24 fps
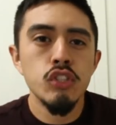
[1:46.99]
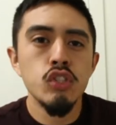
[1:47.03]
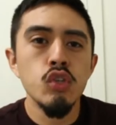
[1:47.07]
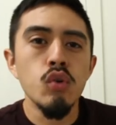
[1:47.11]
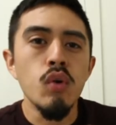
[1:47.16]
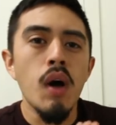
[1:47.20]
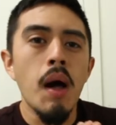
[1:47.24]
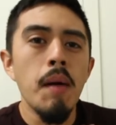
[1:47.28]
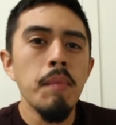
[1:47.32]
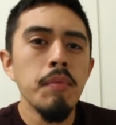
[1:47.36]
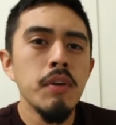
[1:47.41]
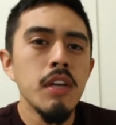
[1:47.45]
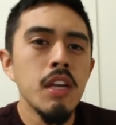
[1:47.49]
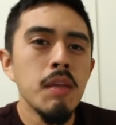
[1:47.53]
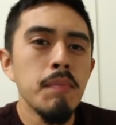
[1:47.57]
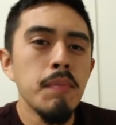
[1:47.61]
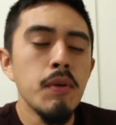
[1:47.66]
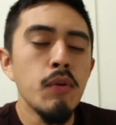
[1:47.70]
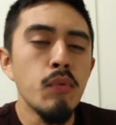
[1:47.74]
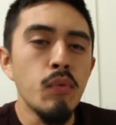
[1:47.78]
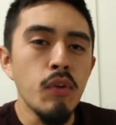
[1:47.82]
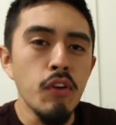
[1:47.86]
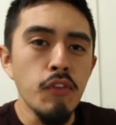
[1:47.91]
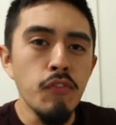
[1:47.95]
So I'm going to
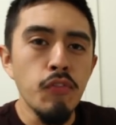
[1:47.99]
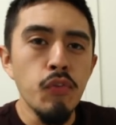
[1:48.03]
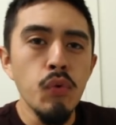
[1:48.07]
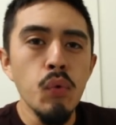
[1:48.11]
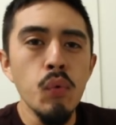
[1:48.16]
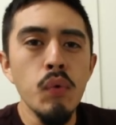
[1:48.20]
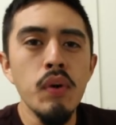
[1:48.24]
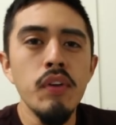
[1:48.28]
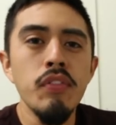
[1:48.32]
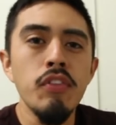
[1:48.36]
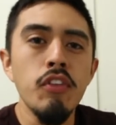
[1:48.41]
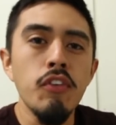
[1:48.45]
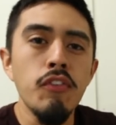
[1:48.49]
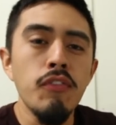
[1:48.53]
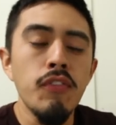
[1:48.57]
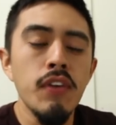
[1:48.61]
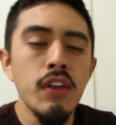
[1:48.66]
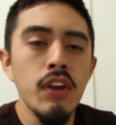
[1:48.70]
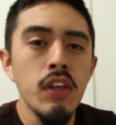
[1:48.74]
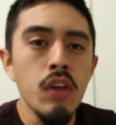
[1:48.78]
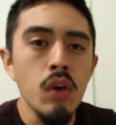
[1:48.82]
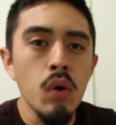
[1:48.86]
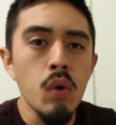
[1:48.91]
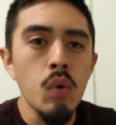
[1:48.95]
be reviewing the
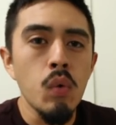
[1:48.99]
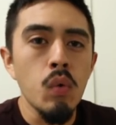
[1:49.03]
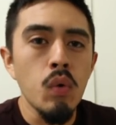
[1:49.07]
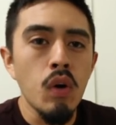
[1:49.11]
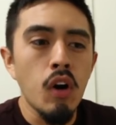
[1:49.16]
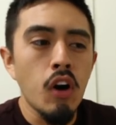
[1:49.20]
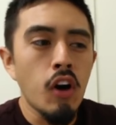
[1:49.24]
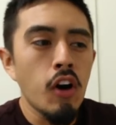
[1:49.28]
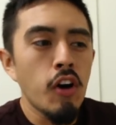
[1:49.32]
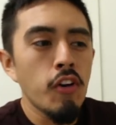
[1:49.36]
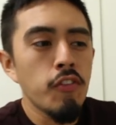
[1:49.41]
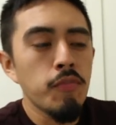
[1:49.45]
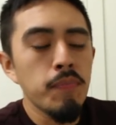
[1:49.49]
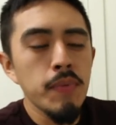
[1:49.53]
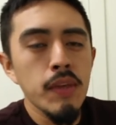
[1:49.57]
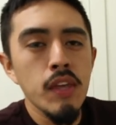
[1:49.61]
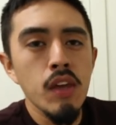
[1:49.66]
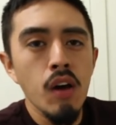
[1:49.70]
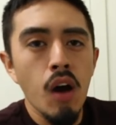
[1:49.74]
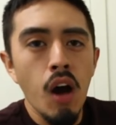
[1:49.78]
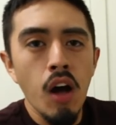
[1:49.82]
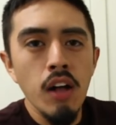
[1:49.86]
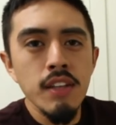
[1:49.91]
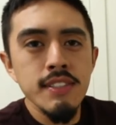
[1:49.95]
video of
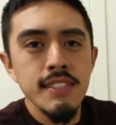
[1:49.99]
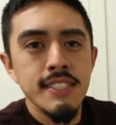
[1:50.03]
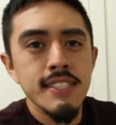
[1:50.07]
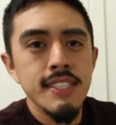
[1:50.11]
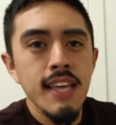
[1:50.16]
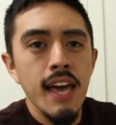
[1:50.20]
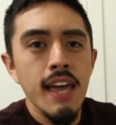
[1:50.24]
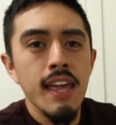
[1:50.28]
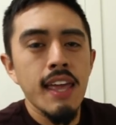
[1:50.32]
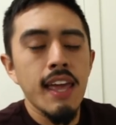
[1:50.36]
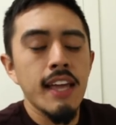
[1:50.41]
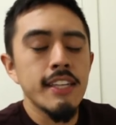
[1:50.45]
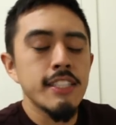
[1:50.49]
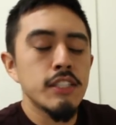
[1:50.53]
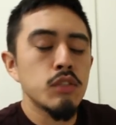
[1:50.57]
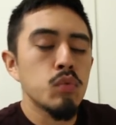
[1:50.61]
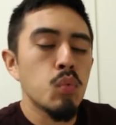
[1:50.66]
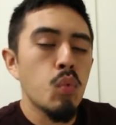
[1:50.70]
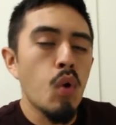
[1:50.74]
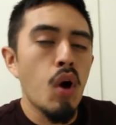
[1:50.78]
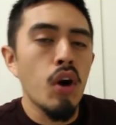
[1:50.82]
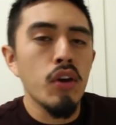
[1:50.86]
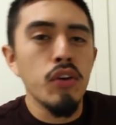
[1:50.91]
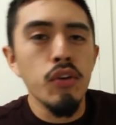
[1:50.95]
me on site and just
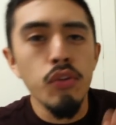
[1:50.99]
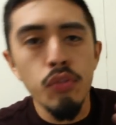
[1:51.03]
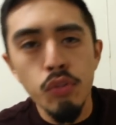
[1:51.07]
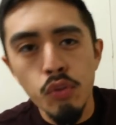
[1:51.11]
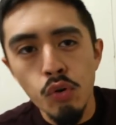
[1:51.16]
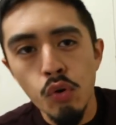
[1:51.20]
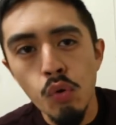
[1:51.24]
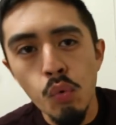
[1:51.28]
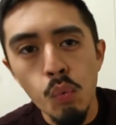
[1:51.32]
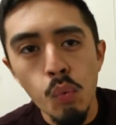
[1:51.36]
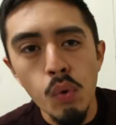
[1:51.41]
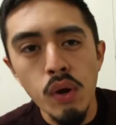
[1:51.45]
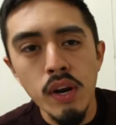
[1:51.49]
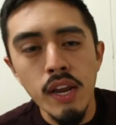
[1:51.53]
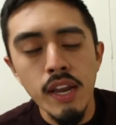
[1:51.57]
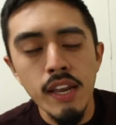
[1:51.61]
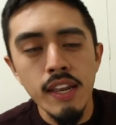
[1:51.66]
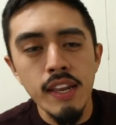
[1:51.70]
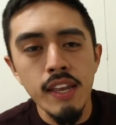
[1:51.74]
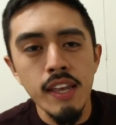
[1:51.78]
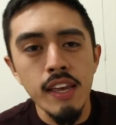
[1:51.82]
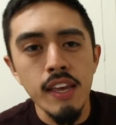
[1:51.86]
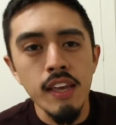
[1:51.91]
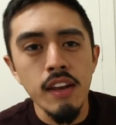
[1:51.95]
walk you through what I
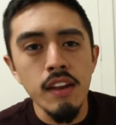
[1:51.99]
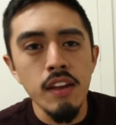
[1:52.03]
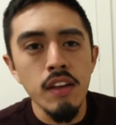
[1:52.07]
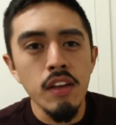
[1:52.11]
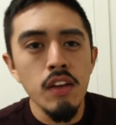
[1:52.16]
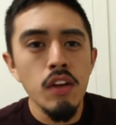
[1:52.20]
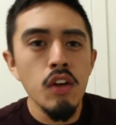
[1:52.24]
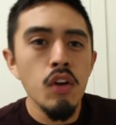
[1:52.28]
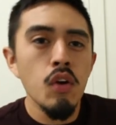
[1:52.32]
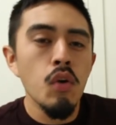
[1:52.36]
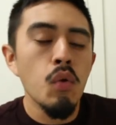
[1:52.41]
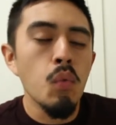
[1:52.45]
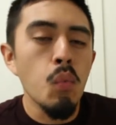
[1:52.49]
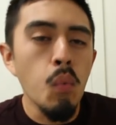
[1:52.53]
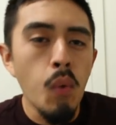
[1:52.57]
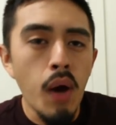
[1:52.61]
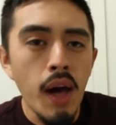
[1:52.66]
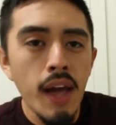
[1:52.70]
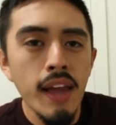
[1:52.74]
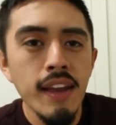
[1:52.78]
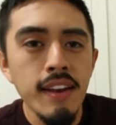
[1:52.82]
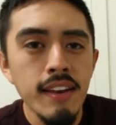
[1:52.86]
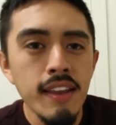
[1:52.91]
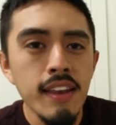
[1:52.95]
did,
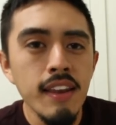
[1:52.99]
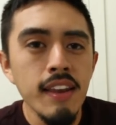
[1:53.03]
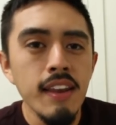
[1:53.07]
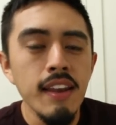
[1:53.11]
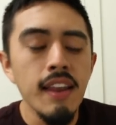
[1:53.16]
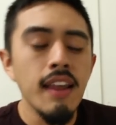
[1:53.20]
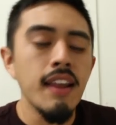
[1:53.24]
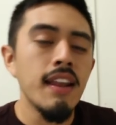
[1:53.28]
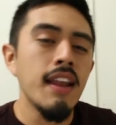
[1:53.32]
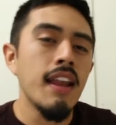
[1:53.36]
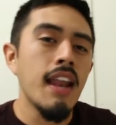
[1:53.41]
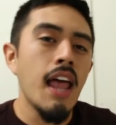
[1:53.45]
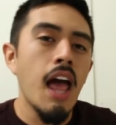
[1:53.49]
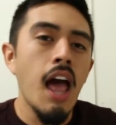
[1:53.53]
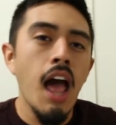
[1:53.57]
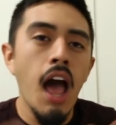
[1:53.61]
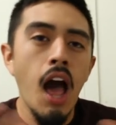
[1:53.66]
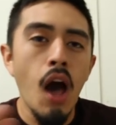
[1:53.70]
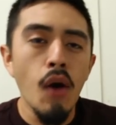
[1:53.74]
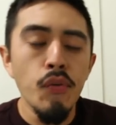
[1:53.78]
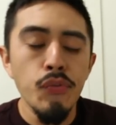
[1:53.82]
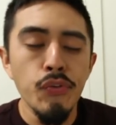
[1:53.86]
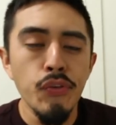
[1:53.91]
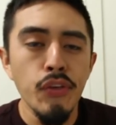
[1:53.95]
why I did it, and then
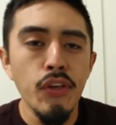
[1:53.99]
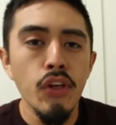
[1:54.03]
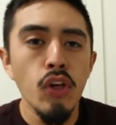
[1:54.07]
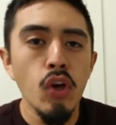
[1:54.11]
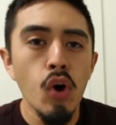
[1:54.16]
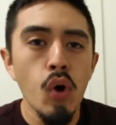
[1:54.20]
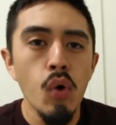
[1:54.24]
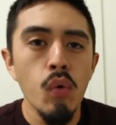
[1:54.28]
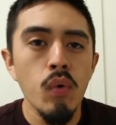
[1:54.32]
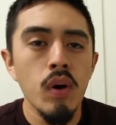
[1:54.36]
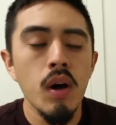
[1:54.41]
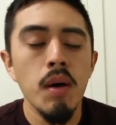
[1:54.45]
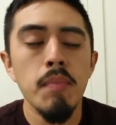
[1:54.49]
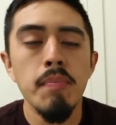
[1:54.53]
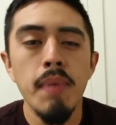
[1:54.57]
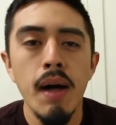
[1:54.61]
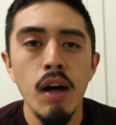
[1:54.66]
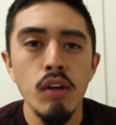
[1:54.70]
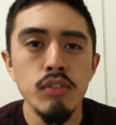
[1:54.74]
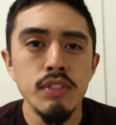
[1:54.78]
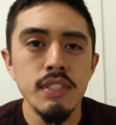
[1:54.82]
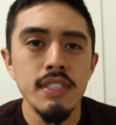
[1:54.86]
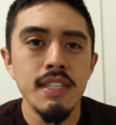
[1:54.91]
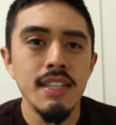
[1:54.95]
how you can go
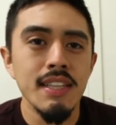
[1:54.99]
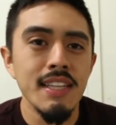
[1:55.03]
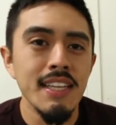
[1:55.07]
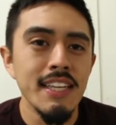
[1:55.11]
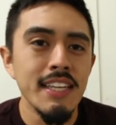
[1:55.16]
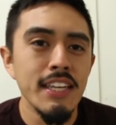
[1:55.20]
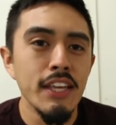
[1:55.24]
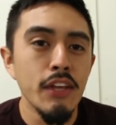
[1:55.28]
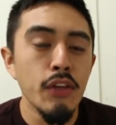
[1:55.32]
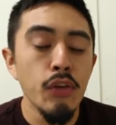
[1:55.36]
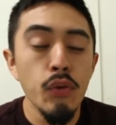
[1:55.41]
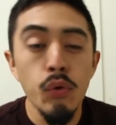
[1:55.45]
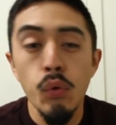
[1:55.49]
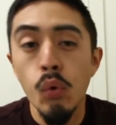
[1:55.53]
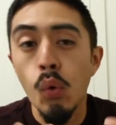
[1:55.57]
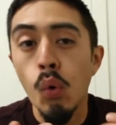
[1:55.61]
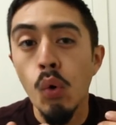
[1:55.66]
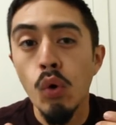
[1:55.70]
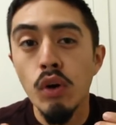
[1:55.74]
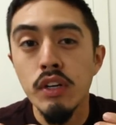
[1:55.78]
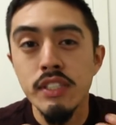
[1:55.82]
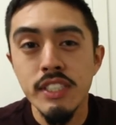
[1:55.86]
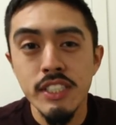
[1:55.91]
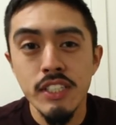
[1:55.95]
about cleaning
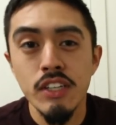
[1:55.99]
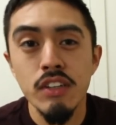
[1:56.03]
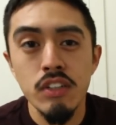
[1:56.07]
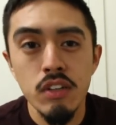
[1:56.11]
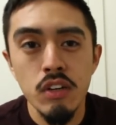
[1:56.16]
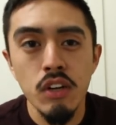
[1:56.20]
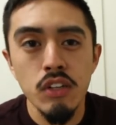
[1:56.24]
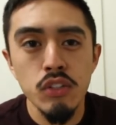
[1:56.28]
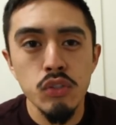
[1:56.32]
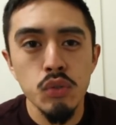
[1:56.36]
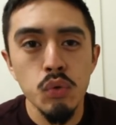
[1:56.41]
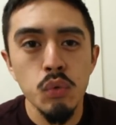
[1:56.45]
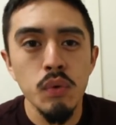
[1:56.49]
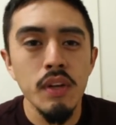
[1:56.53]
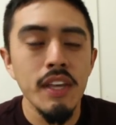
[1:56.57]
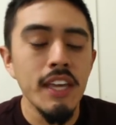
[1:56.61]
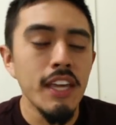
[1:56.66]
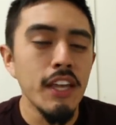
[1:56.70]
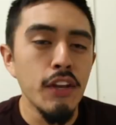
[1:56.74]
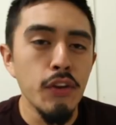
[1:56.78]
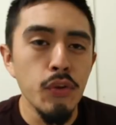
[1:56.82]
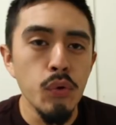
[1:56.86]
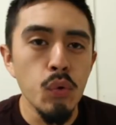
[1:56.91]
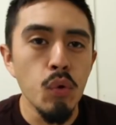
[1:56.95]
your center console
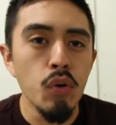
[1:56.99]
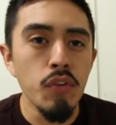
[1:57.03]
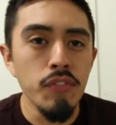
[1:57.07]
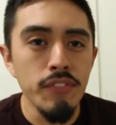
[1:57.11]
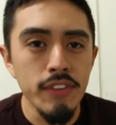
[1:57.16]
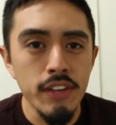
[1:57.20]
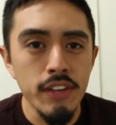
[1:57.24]
in your